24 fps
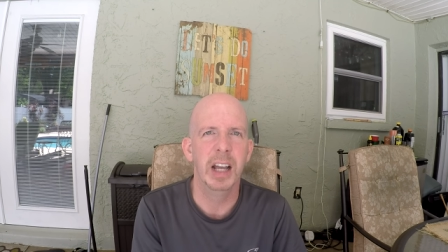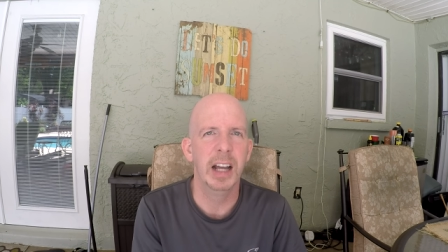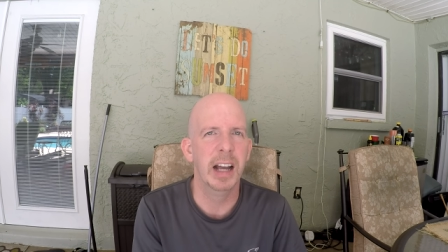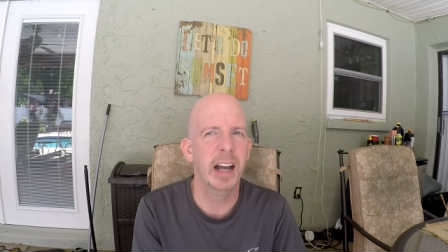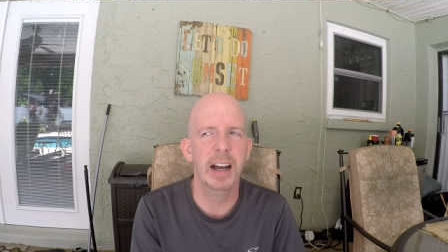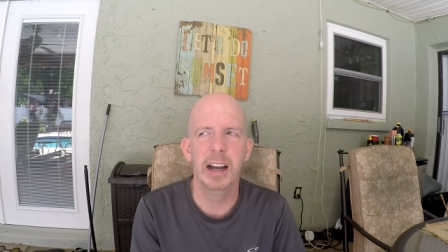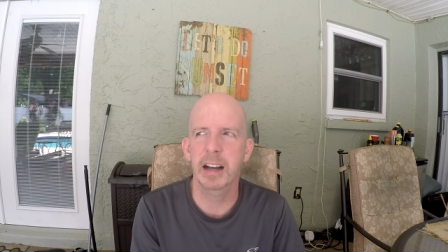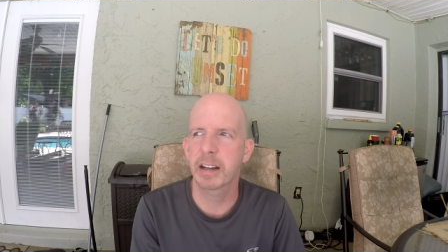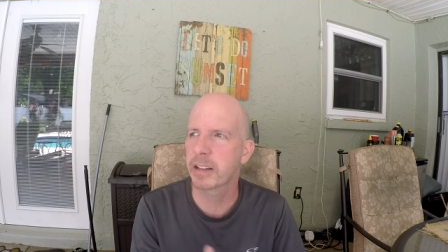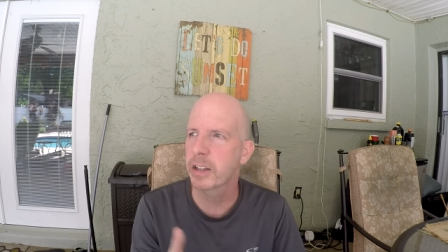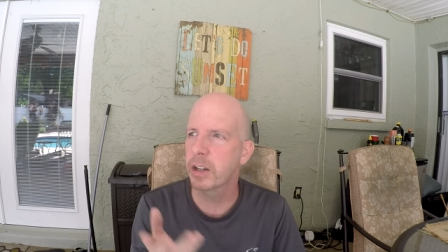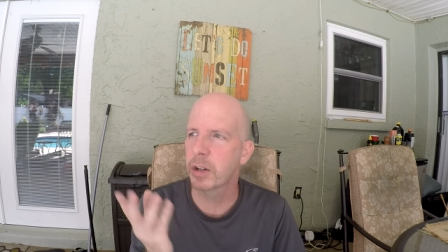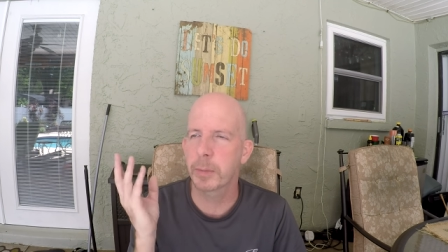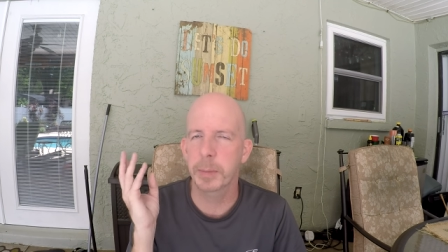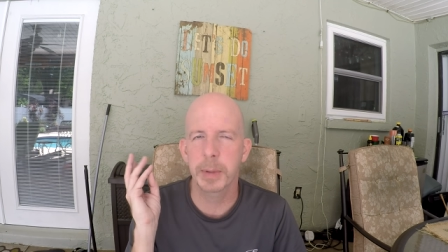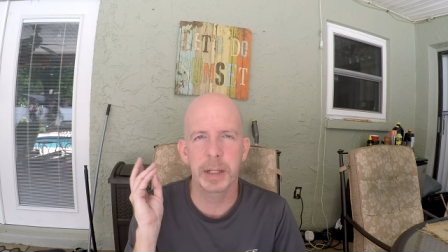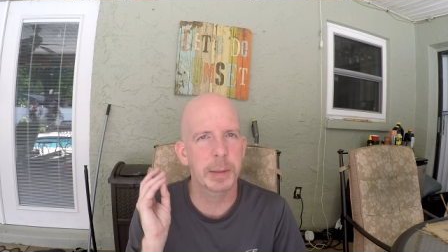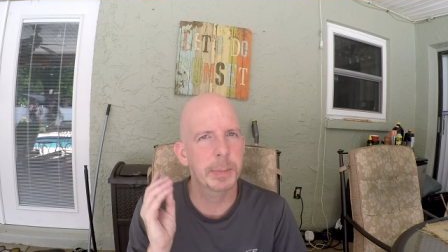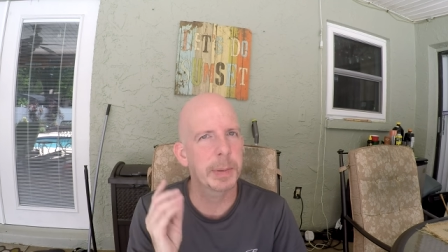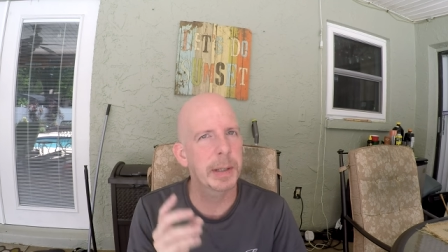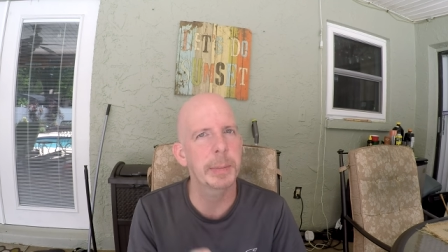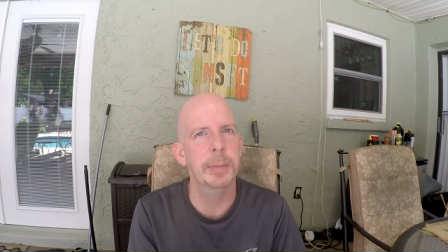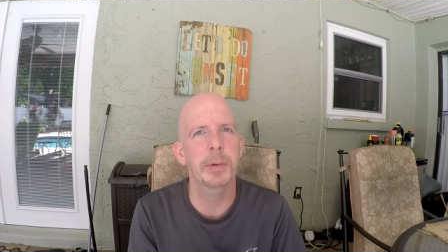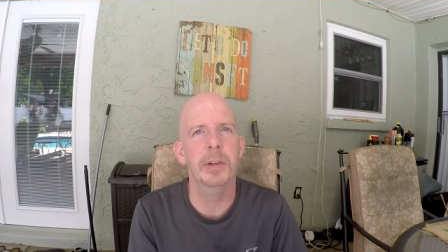I know
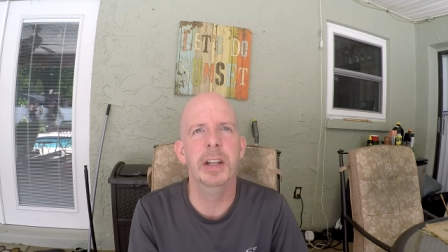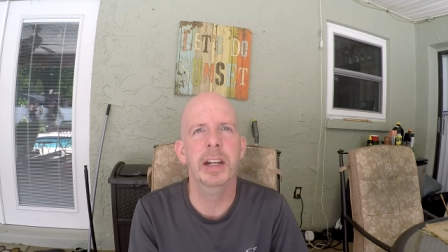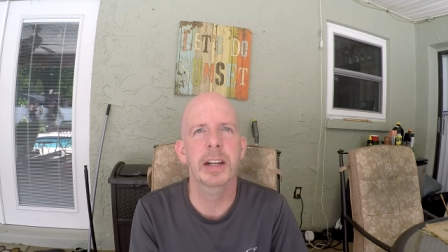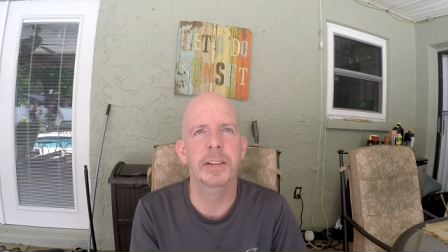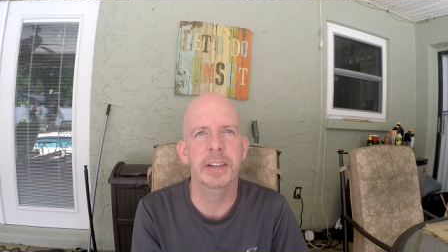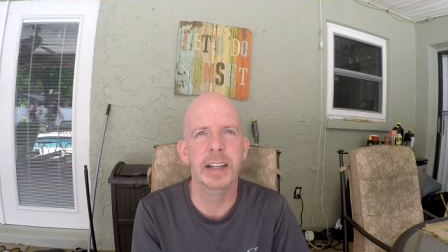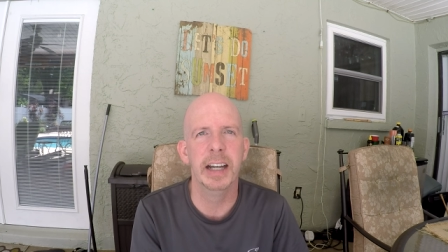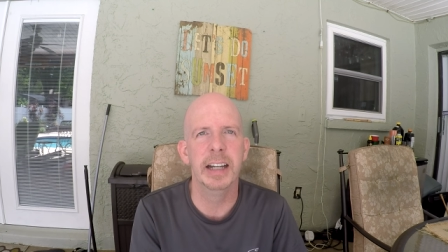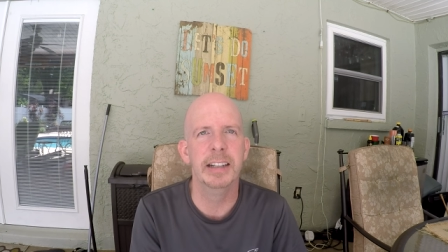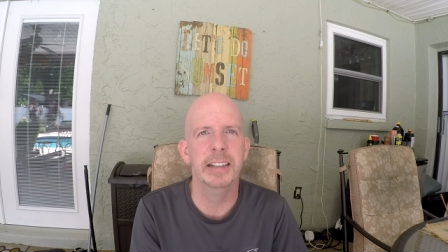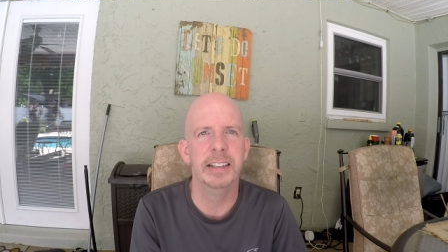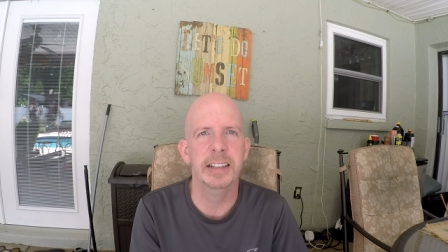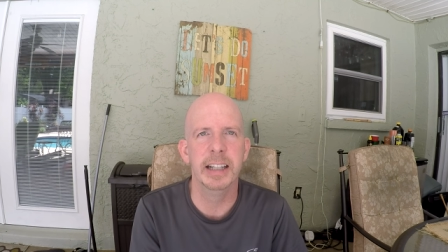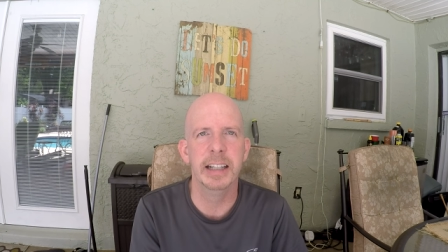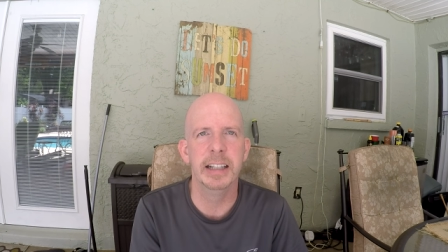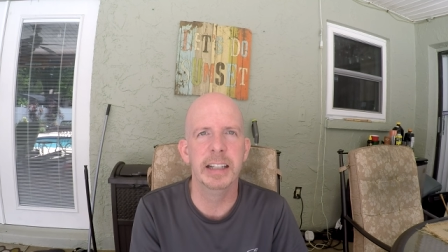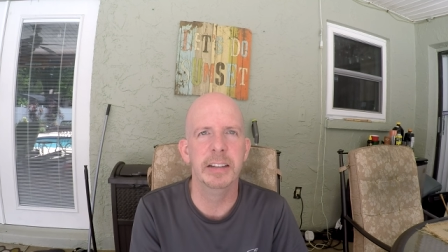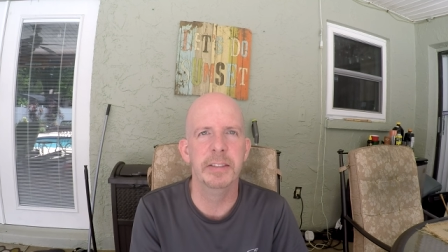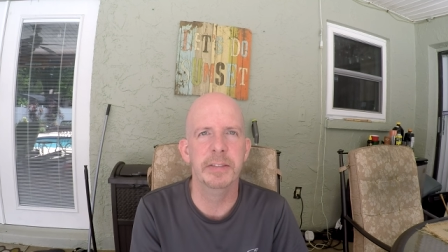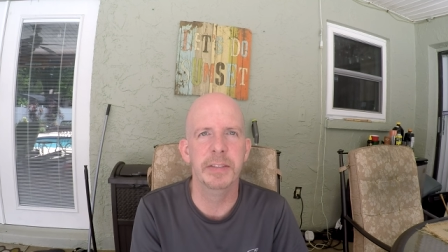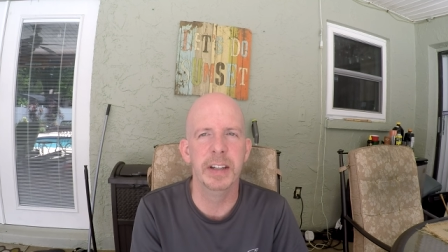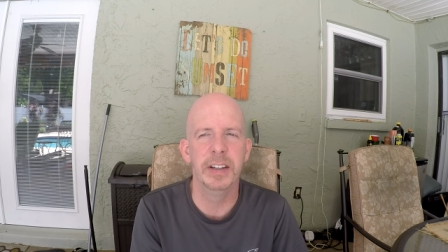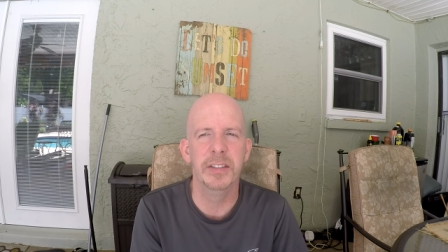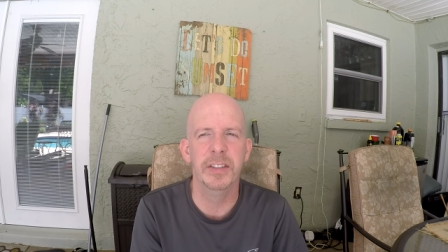many people that have gotten
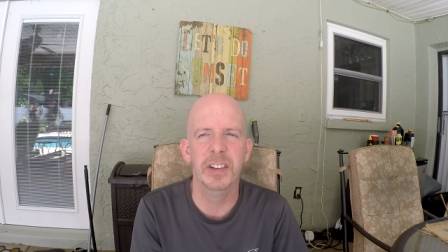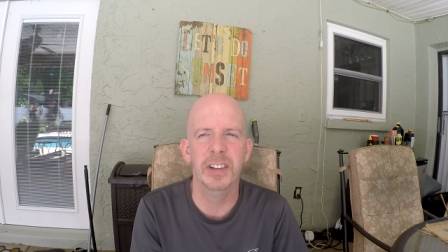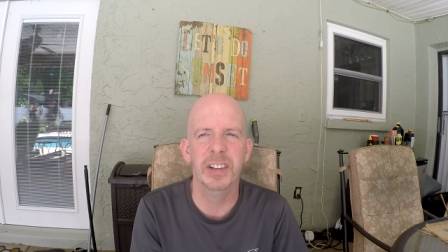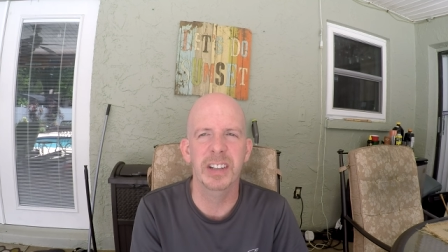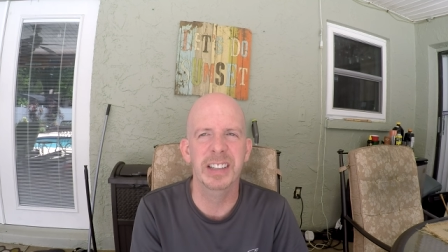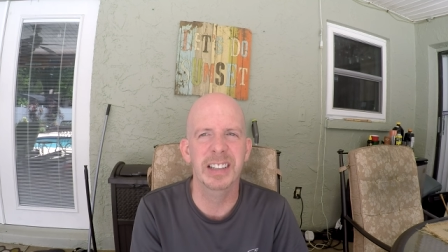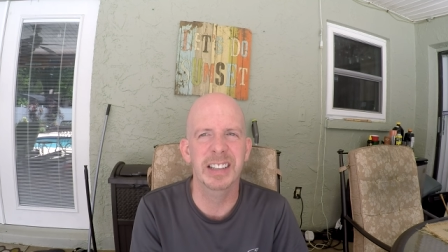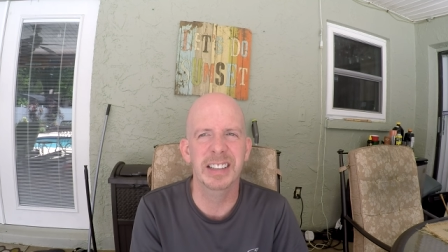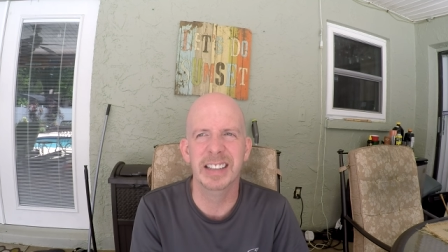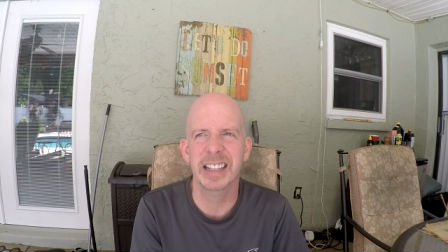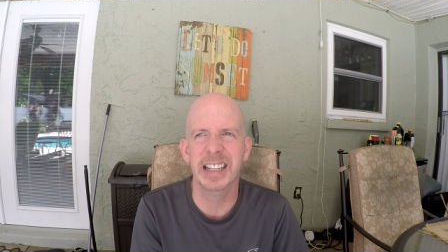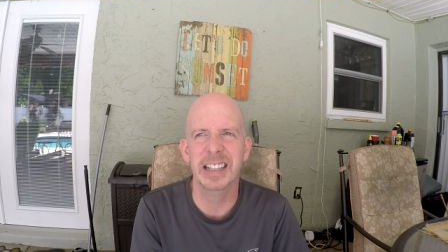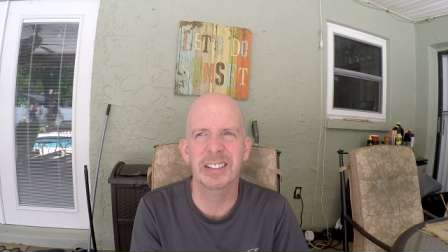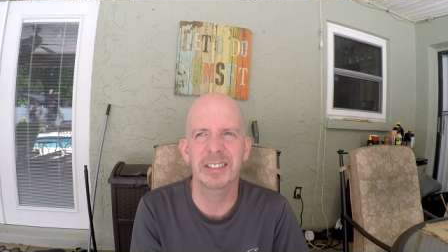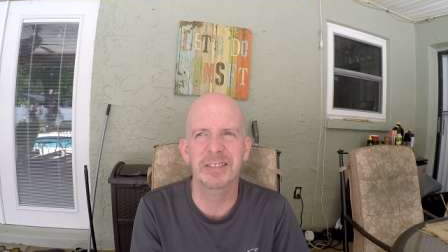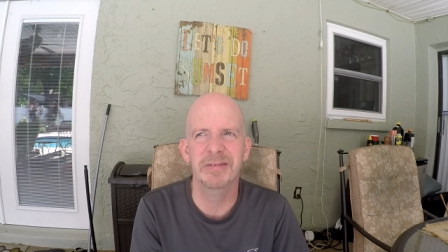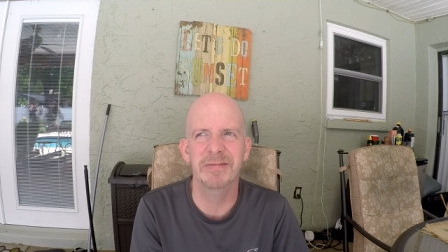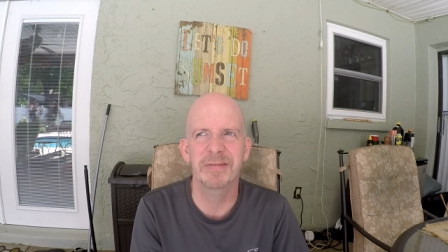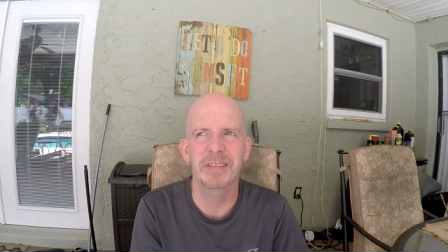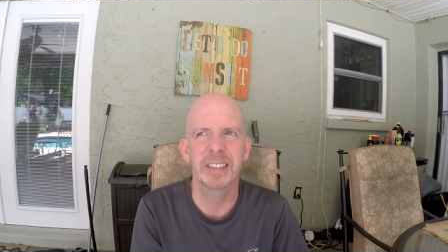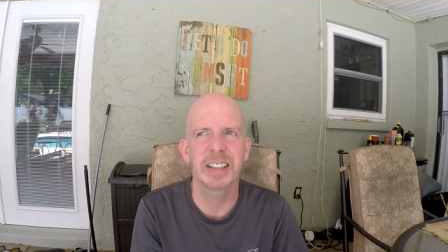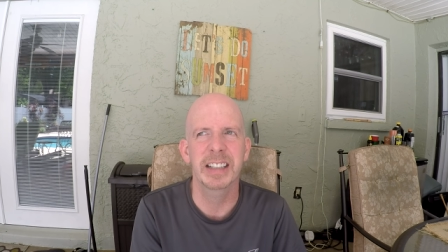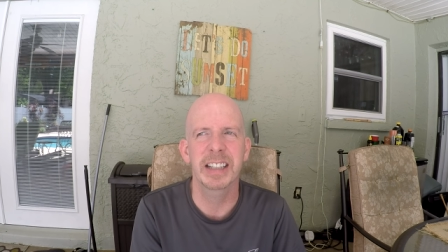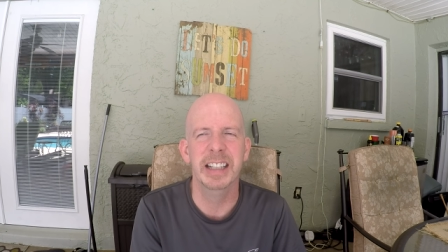dengue fever. They don't
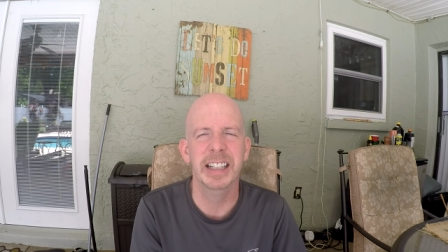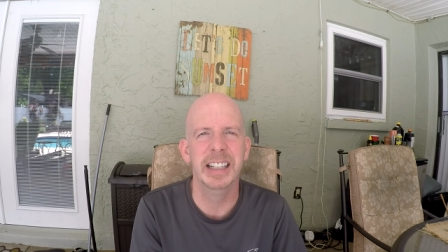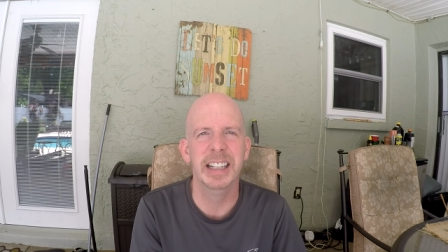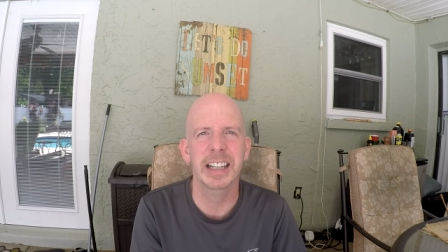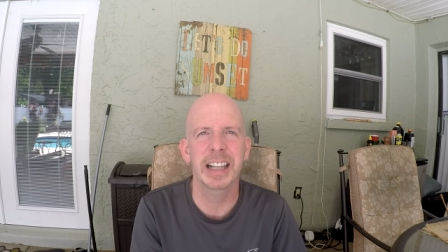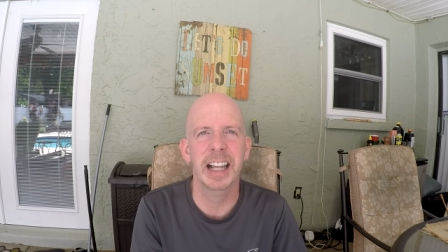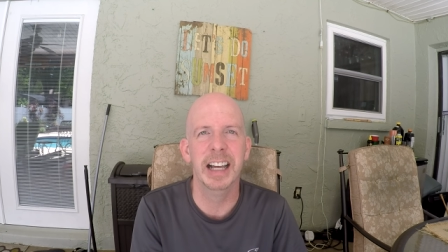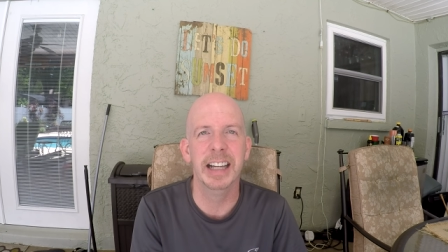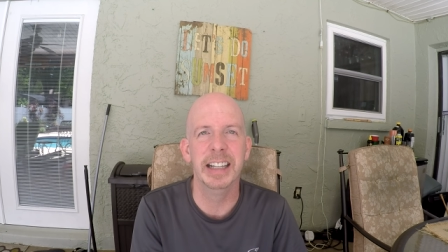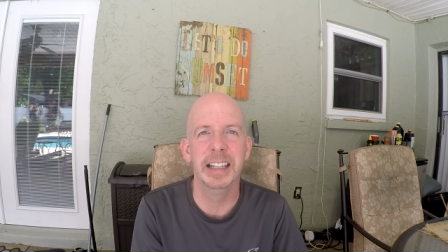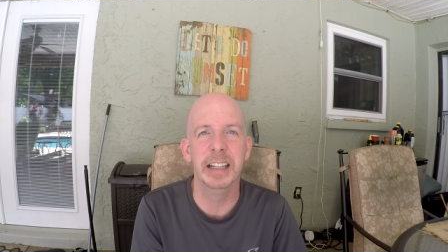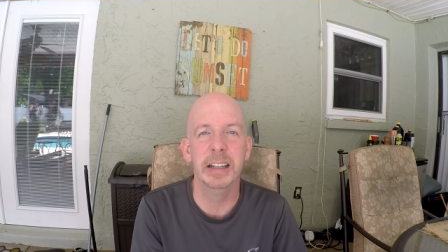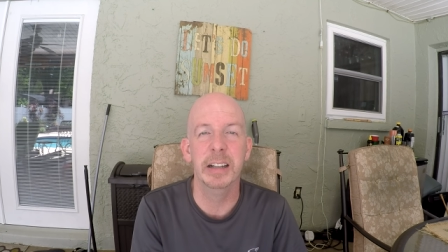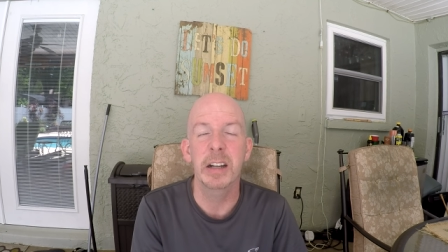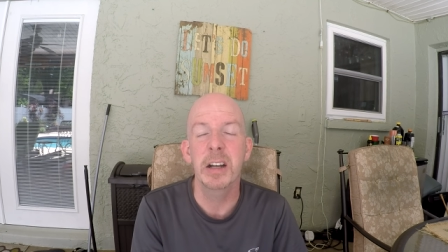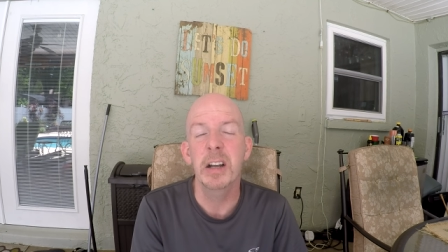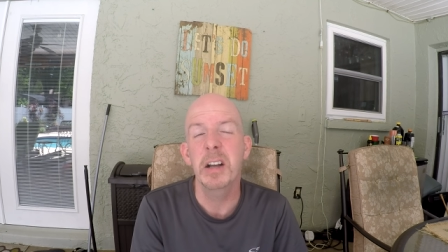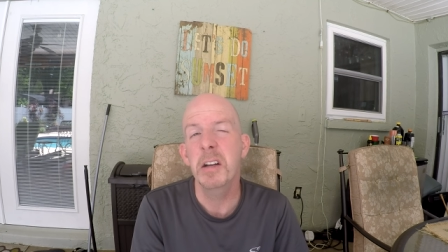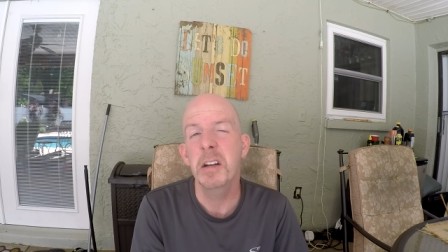they didn't like it.